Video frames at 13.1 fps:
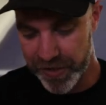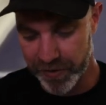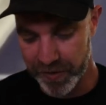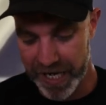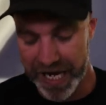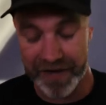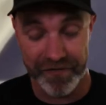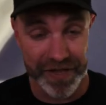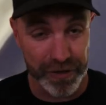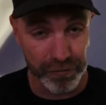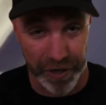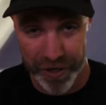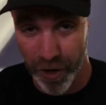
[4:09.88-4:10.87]
do have the
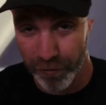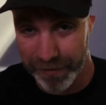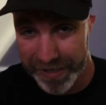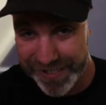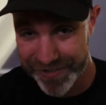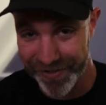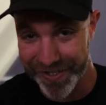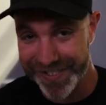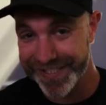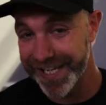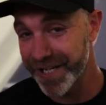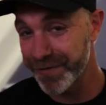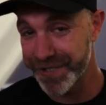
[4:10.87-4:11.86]
Renault Rust. I did
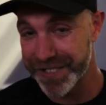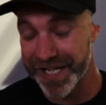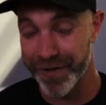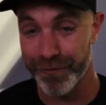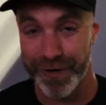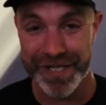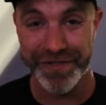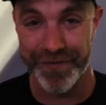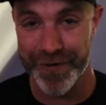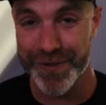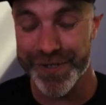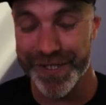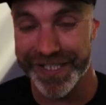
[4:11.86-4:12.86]
say there was another Rust
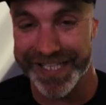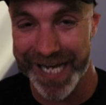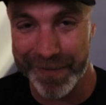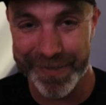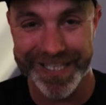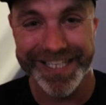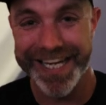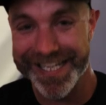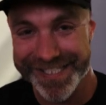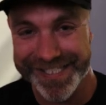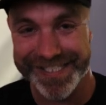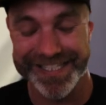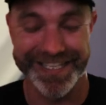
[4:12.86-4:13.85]
version coming.
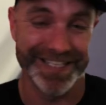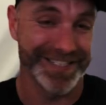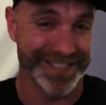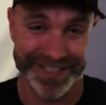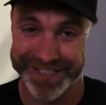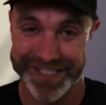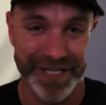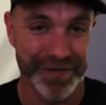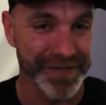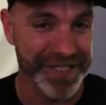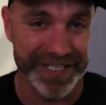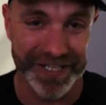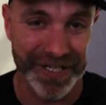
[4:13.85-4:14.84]
Yes, it's a
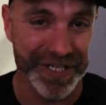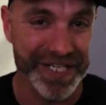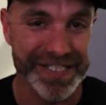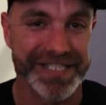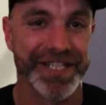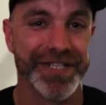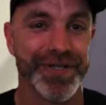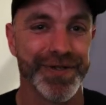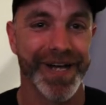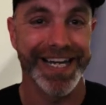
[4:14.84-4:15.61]
series that they're going to continue.